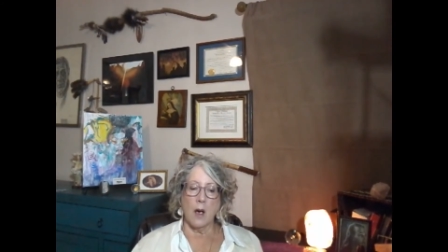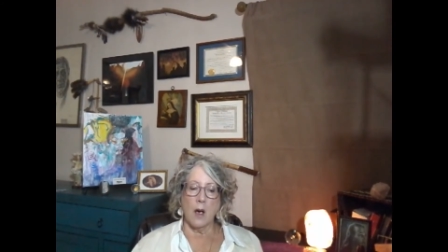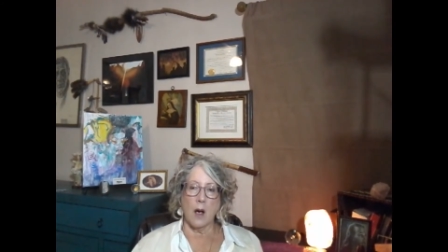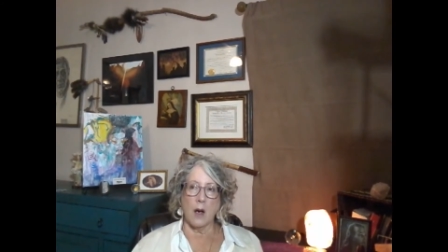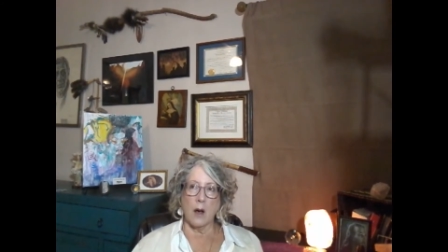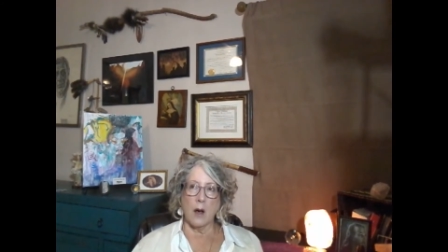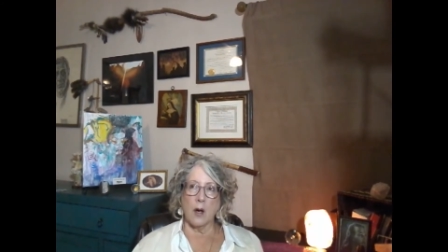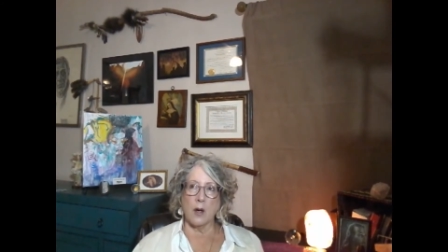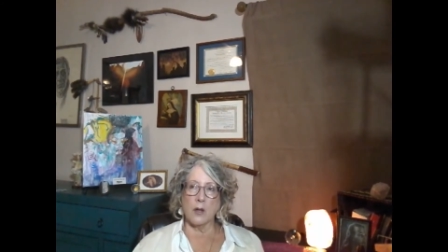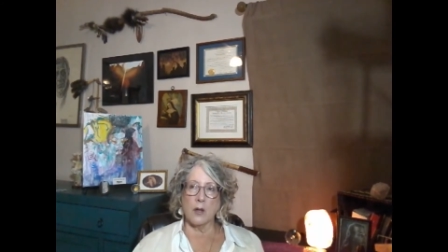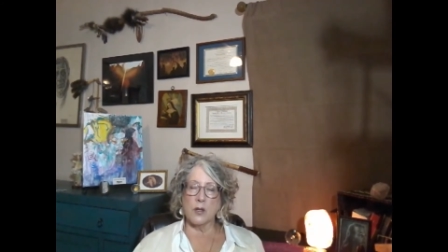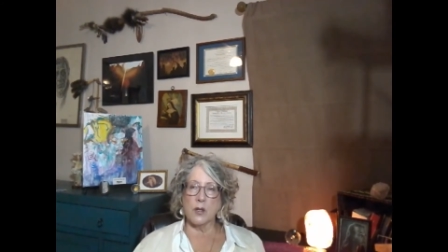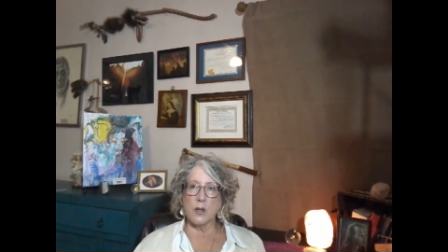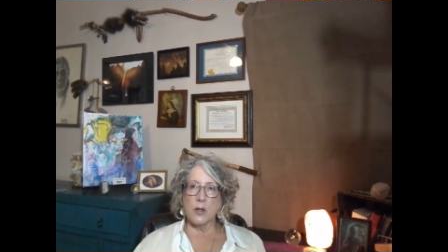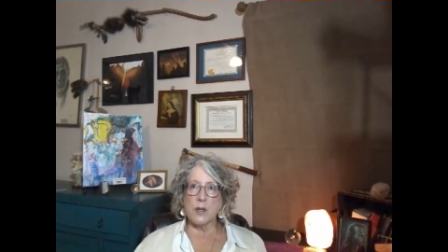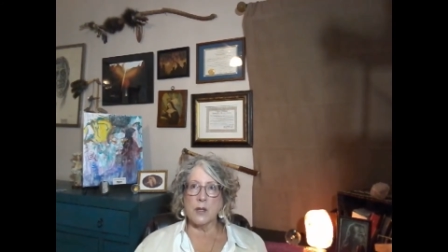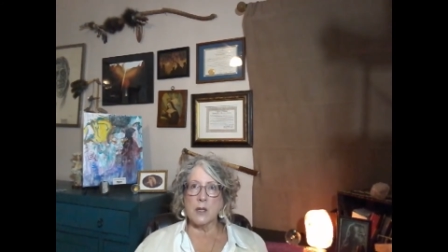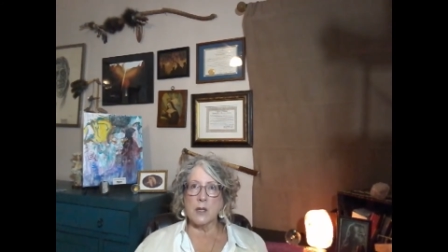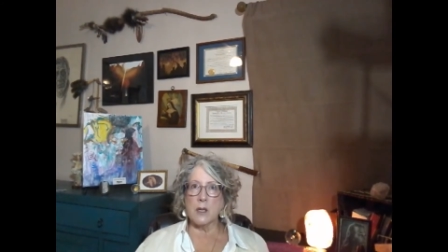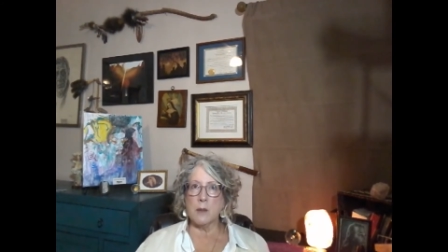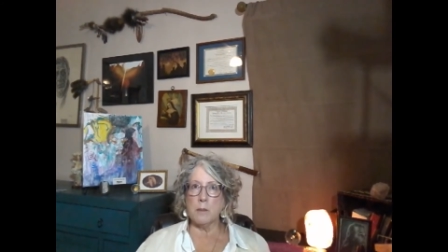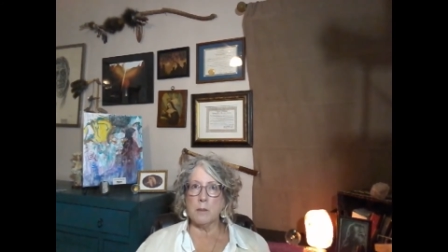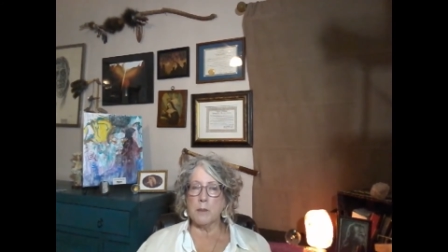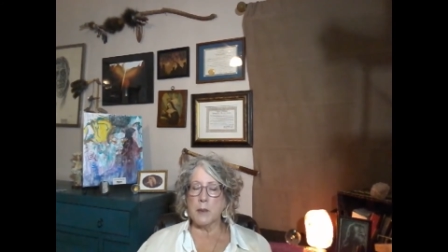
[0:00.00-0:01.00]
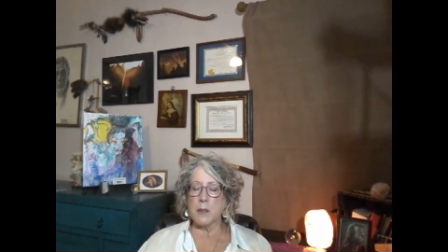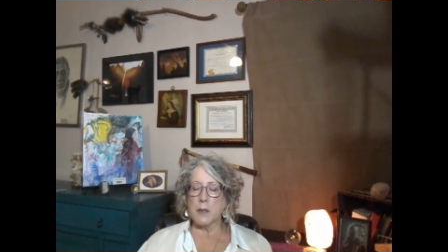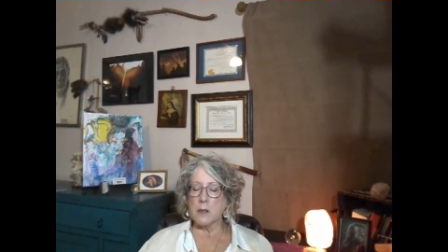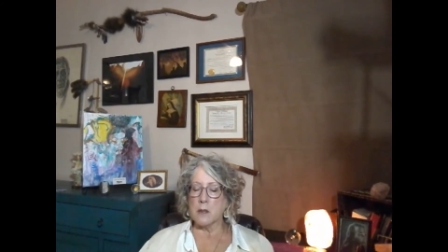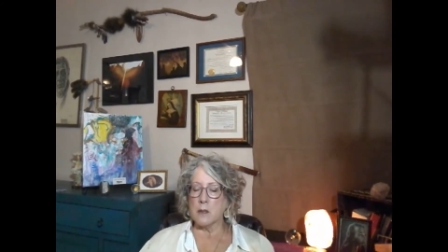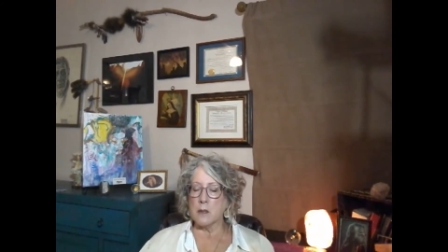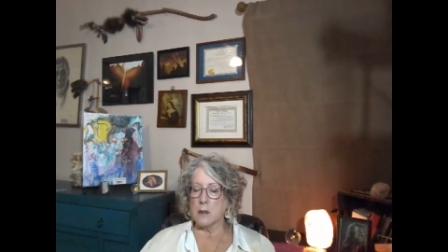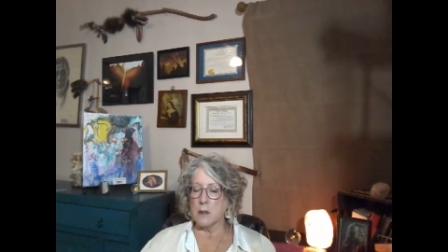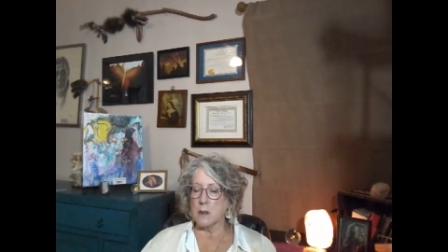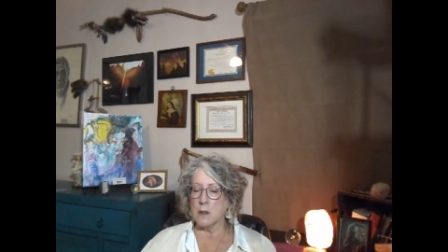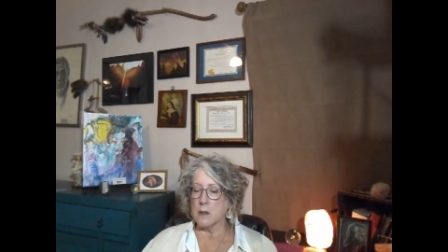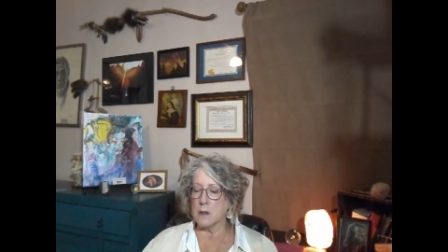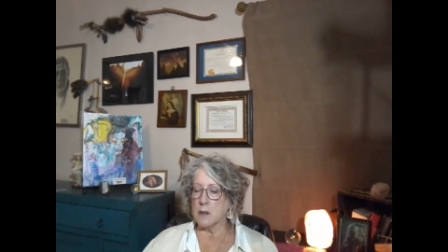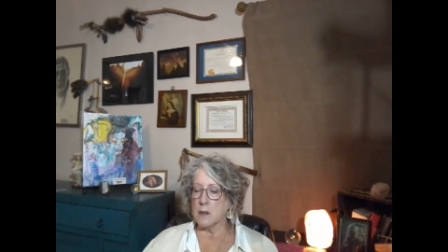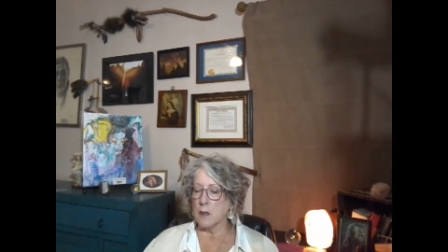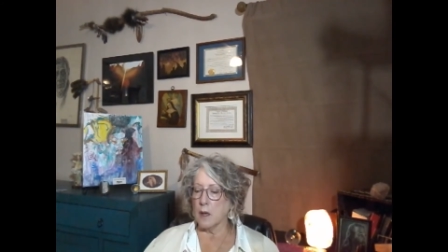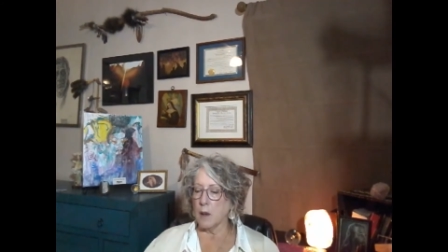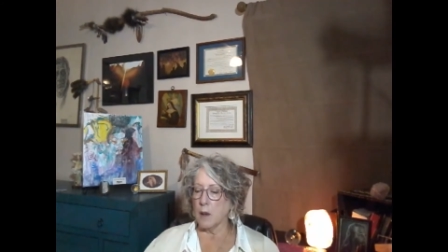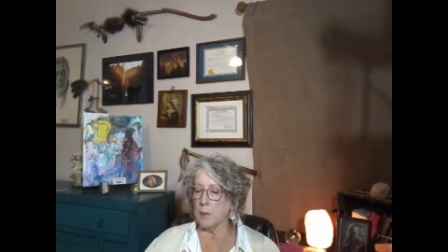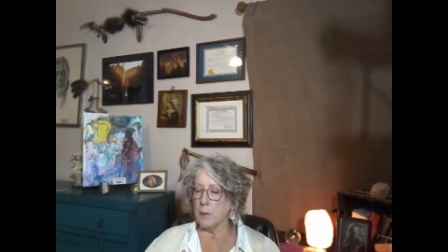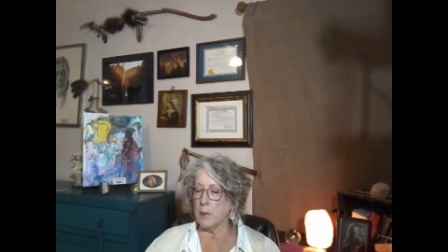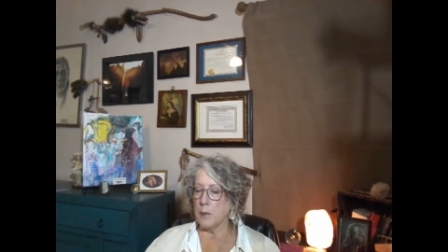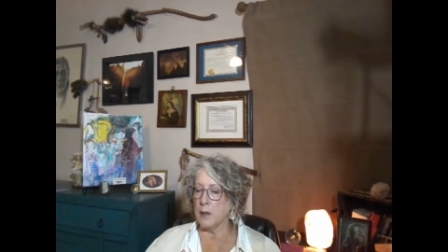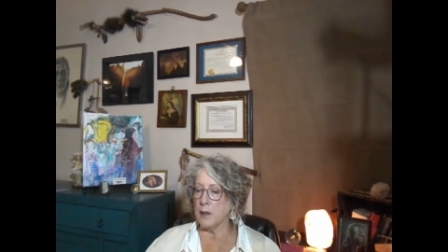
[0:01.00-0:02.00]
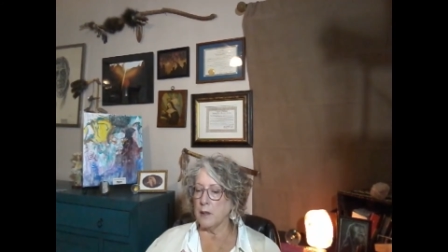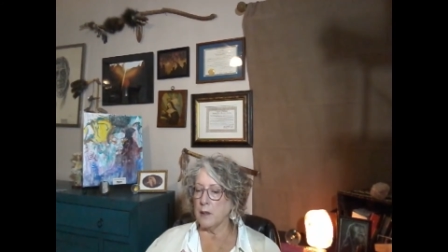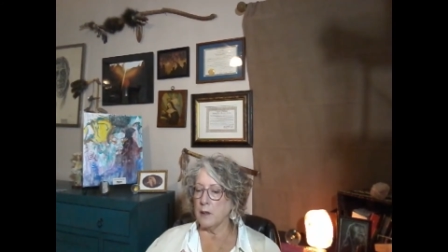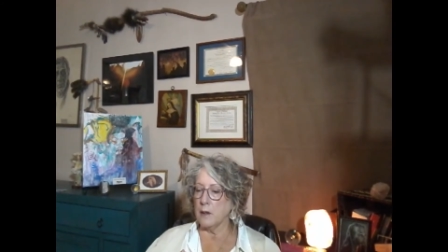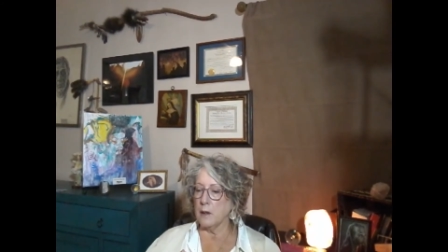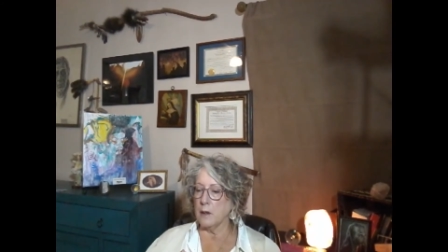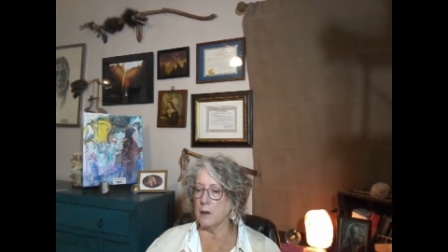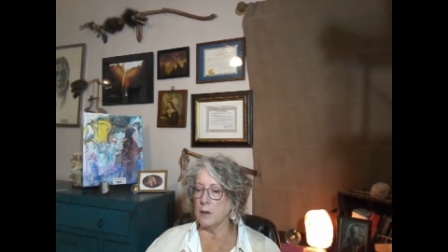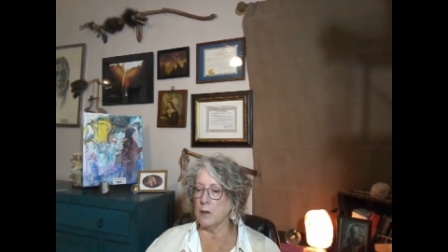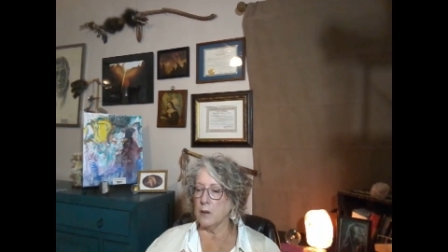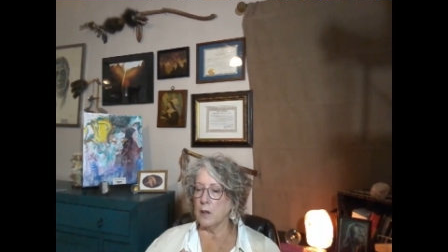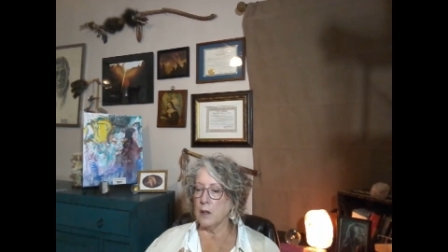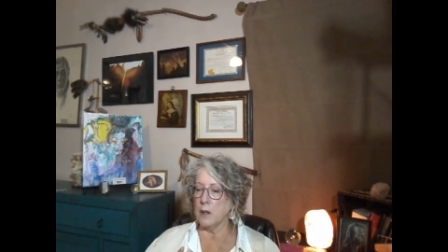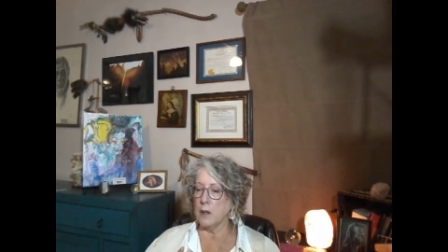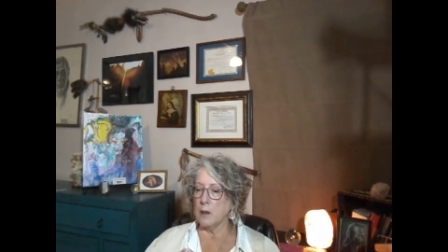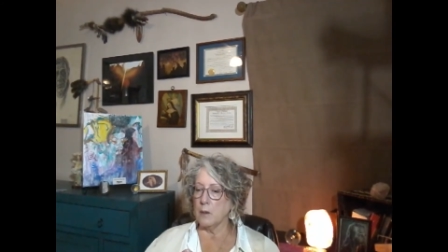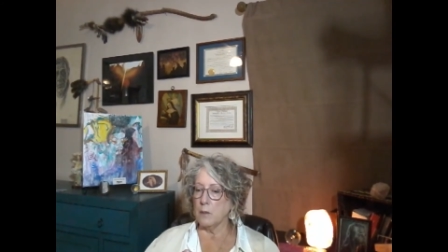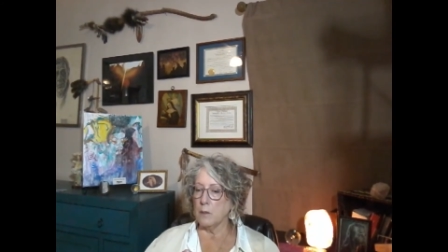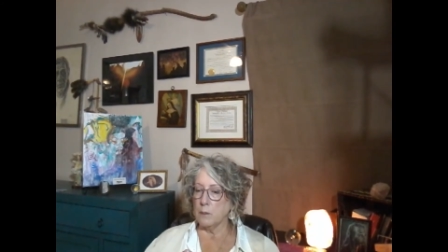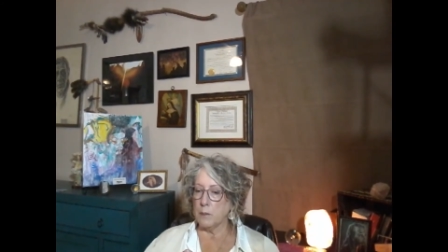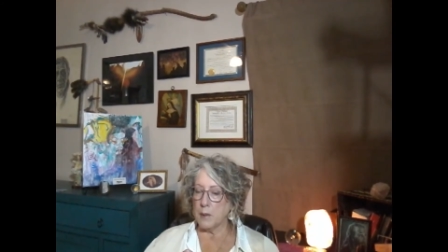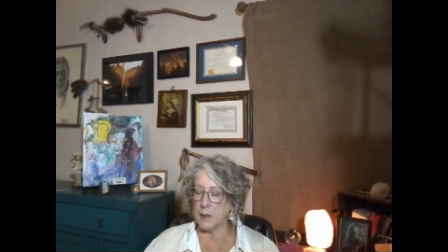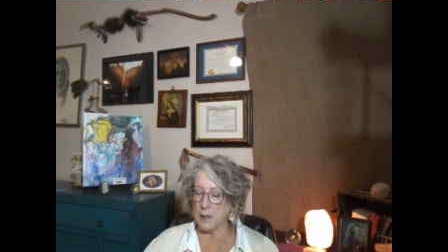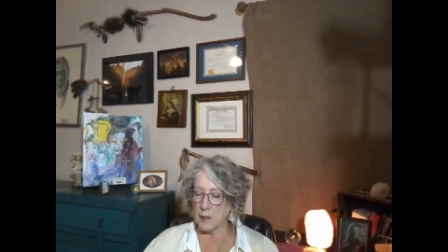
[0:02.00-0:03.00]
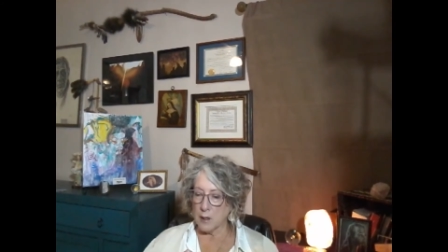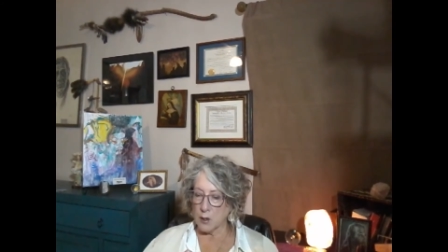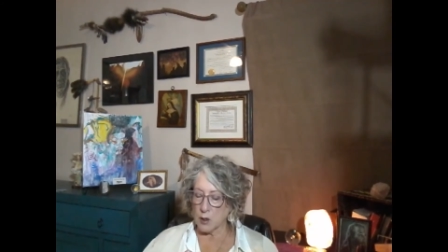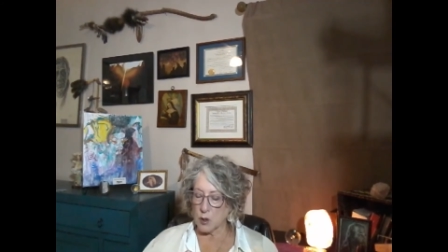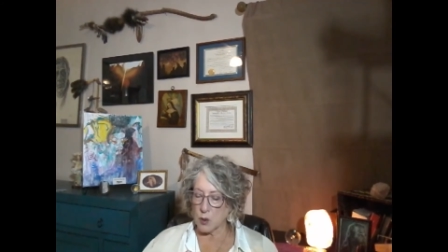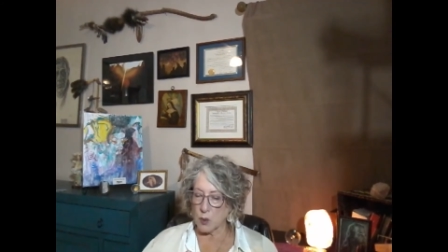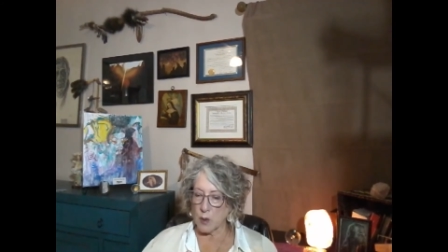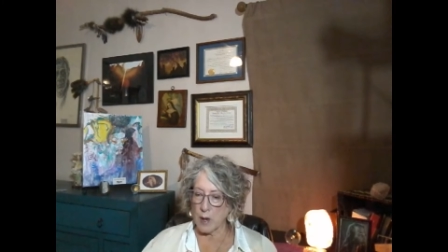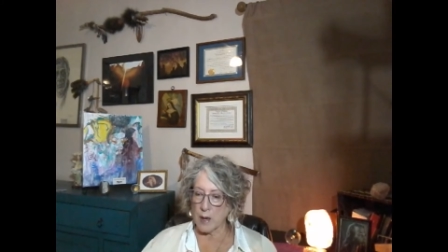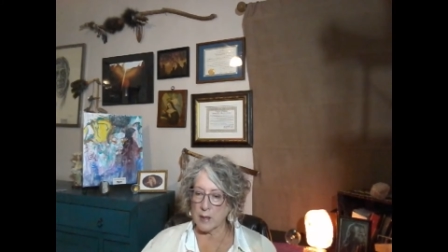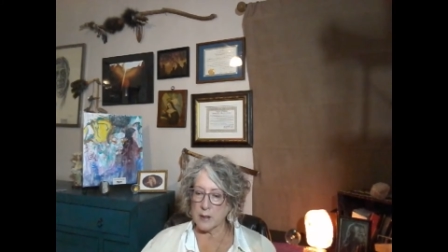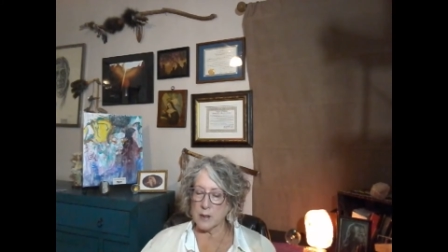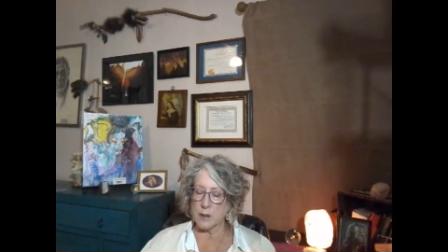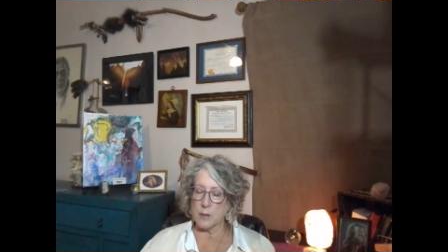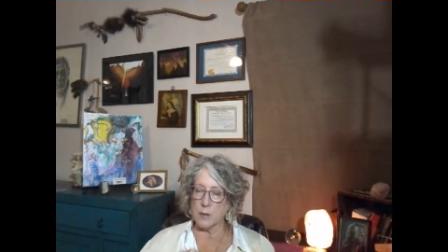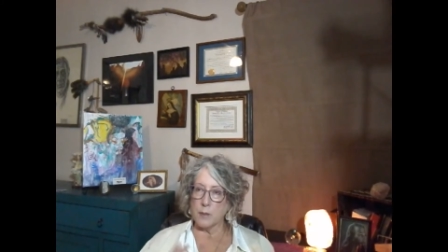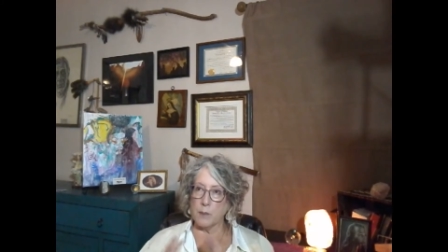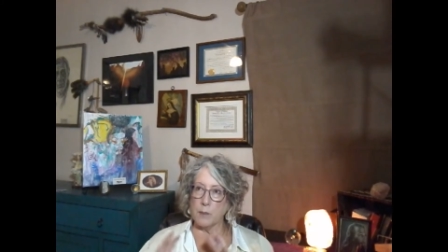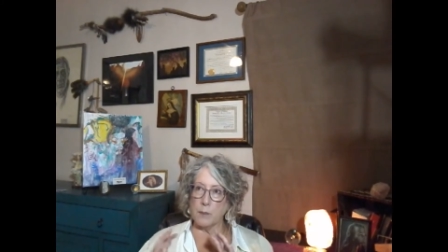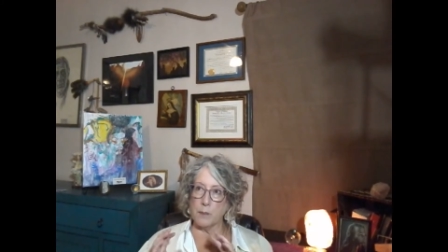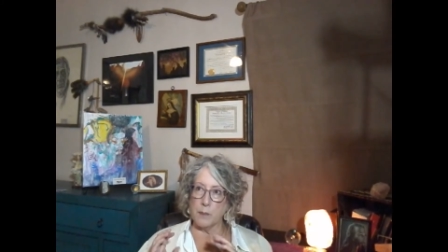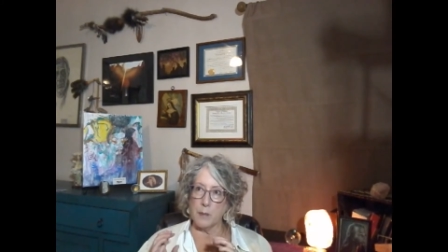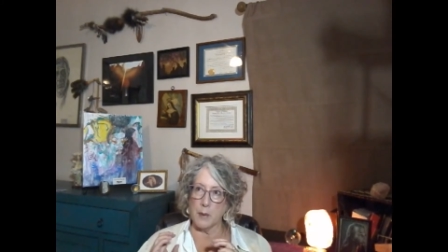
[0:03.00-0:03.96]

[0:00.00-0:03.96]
I also see business being addressed